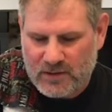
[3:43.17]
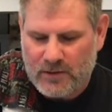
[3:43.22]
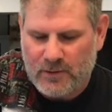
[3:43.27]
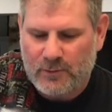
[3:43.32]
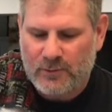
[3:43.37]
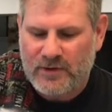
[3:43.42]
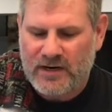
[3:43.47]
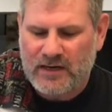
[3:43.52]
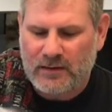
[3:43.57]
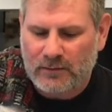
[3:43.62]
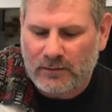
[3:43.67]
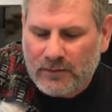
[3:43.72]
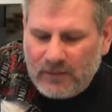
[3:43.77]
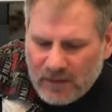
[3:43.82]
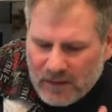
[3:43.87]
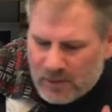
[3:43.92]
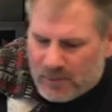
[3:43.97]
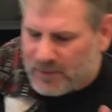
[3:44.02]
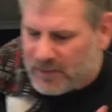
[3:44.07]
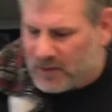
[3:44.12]
We need a
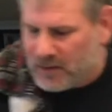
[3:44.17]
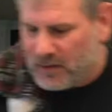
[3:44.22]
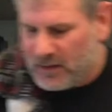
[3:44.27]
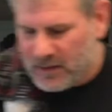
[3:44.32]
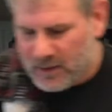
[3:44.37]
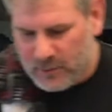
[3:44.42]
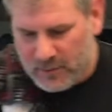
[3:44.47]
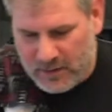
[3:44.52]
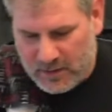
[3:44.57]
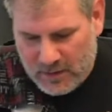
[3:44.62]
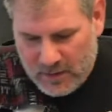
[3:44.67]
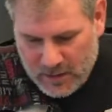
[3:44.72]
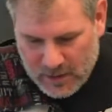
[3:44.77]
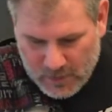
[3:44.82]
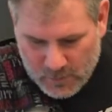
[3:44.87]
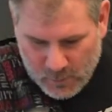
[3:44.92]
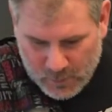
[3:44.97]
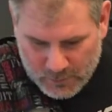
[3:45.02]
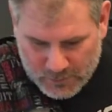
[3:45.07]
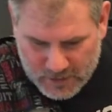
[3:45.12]
little bit of liquid. And
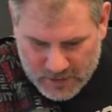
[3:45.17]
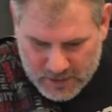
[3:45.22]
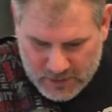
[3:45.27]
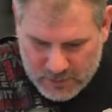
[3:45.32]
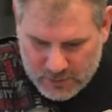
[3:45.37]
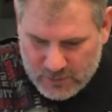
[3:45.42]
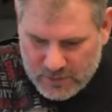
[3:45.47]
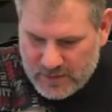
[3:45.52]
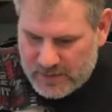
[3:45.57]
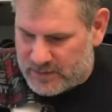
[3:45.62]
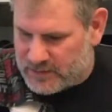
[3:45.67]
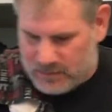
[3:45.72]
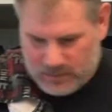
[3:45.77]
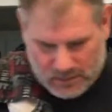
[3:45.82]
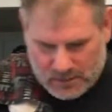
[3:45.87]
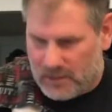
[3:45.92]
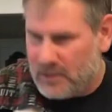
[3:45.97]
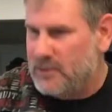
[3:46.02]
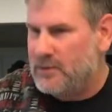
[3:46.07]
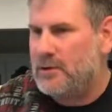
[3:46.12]
what we're going to do is,
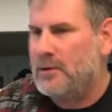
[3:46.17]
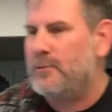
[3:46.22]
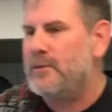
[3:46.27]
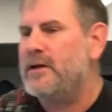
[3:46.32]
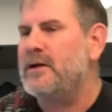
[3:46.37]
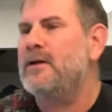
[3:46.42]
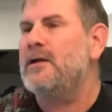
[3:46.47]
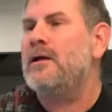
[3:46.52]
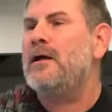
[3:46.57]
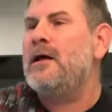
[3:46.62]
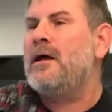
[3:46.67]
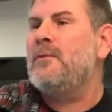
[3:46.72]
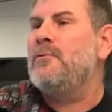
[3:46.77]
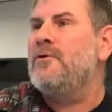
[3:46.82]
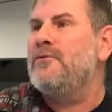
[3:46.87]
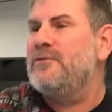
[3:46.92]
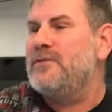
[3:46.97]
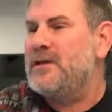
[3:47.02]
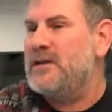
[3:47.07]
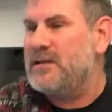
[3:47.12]
you know what? I'm
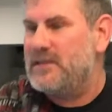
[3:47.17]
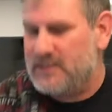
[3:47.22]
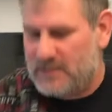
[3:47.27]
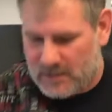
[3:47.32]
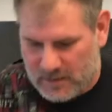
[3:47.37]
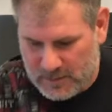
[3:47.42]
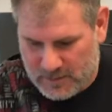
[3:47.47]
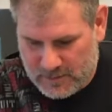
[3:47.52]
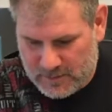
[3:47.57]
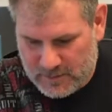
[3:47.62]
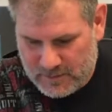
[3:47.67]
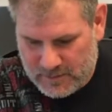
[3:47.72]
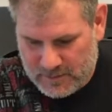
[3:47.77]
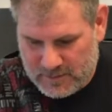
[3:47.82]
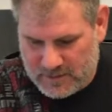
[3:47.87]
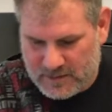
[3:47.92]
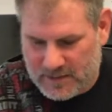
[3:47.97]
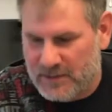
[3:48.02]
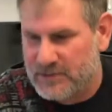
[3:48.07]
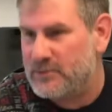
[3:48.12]
over these.
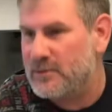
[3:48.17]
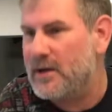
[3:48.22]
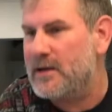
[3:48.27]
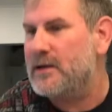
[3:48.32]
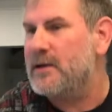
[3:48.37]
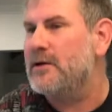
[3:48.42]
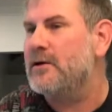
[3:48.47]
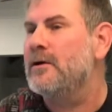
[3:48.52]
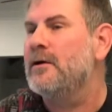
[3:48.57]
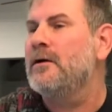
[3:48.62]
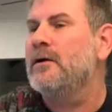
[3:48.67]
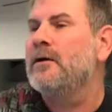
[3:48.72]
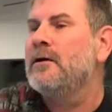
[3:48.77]
You guys are out of here.